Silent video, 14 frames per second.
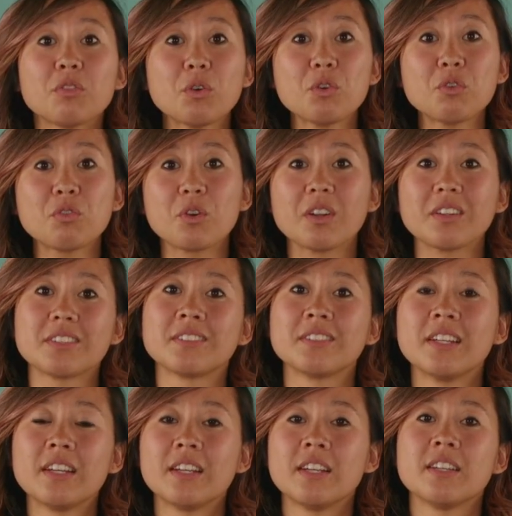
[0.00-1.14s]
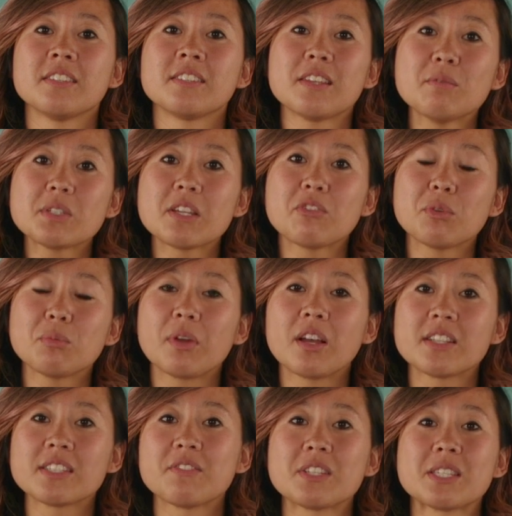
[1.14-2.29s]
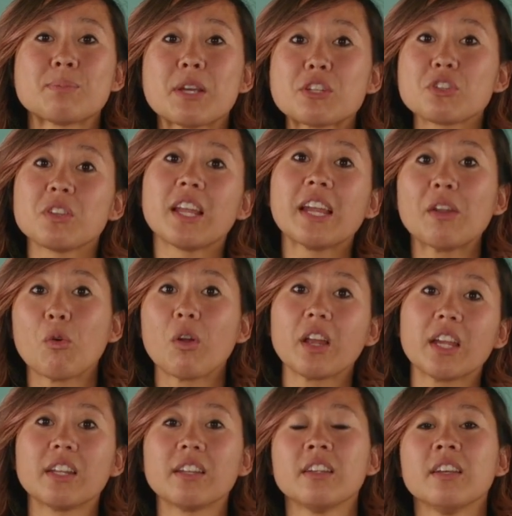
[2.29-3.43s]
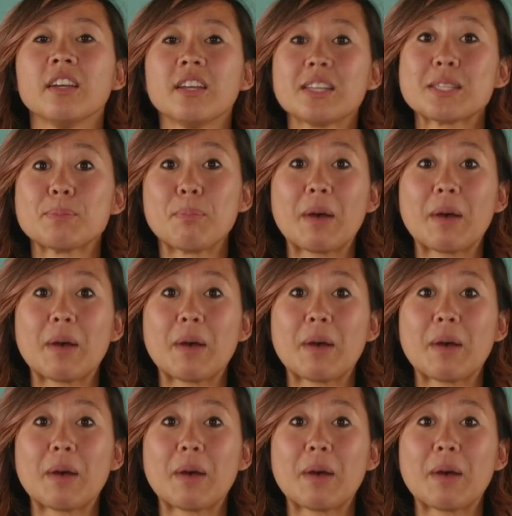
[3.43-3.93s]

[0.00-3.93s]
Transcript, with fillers: photophores. Some cephalopods have a special light organ that's